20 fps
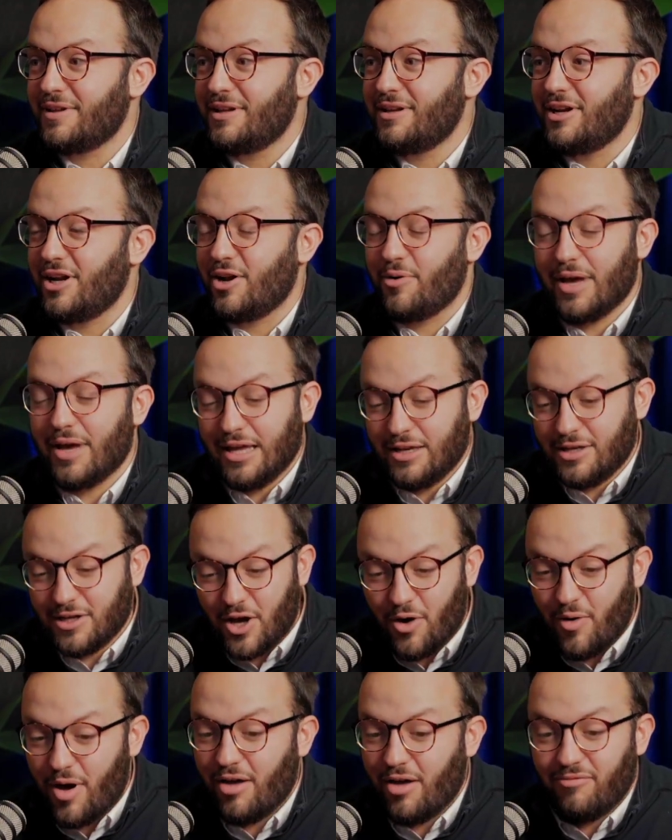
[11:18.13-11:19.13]
I get to
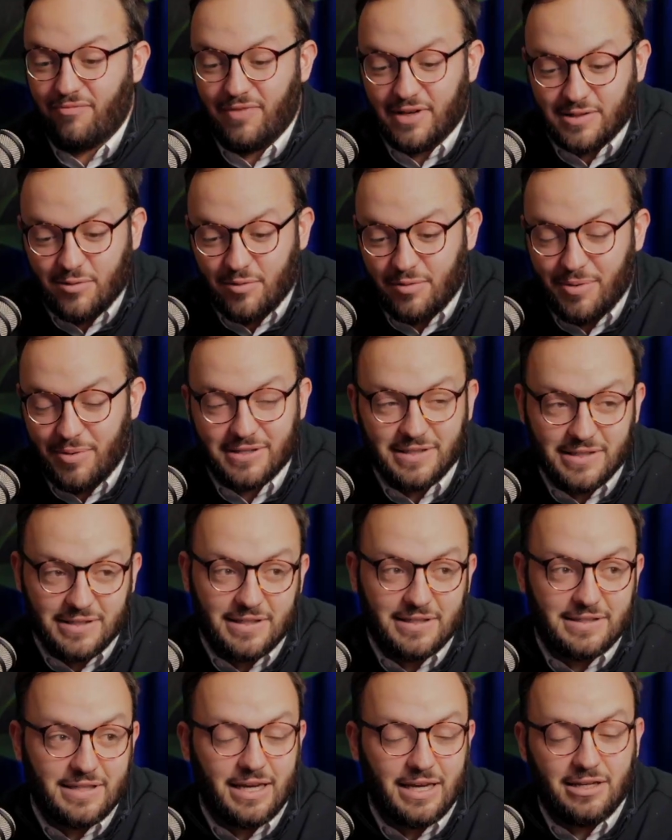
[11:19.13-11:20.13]
go out and visit with
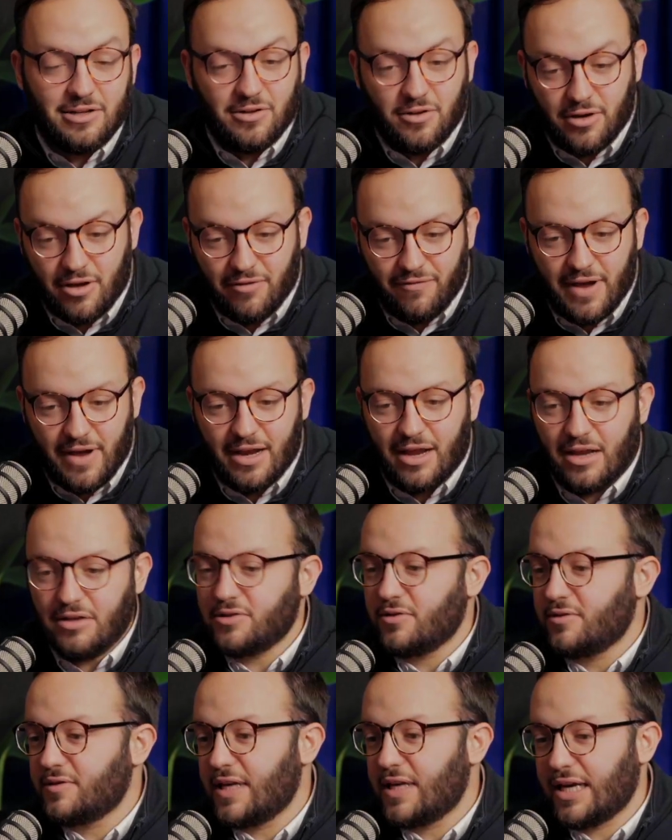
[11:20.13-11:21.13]
businesses. I get to look at
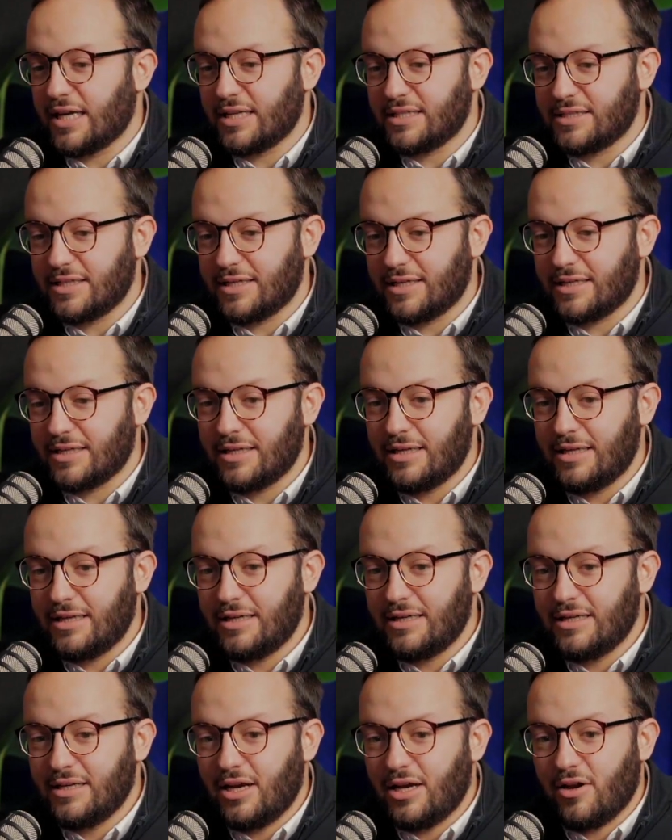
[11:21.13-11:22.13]
financials. I get to,
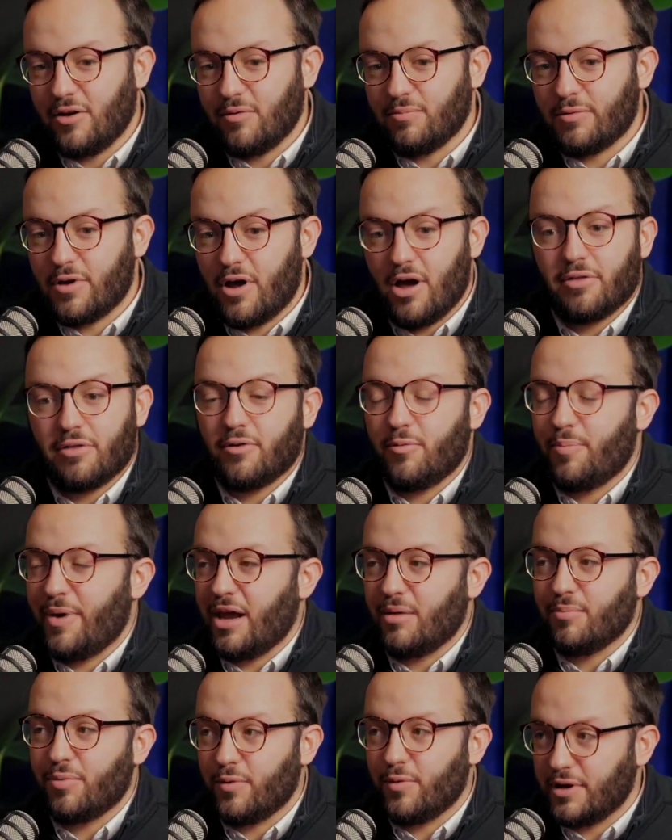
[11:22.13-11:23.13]
talk through
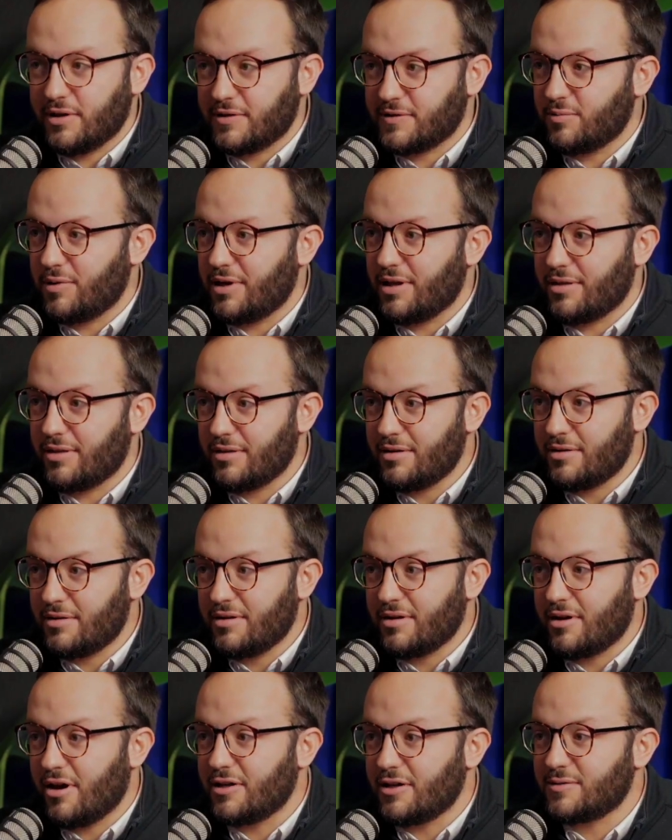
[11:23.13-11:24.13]
pain points with
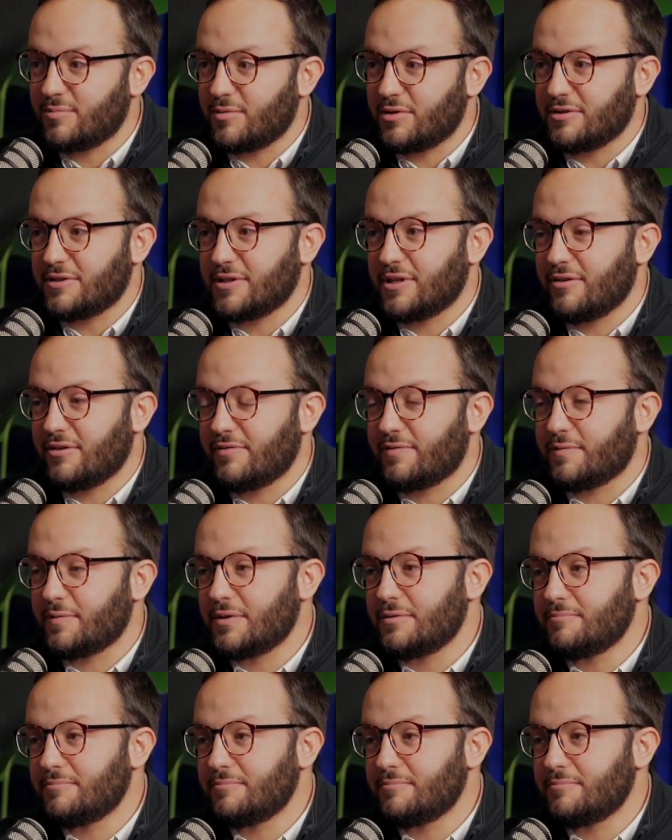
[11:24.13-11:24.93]
customers of,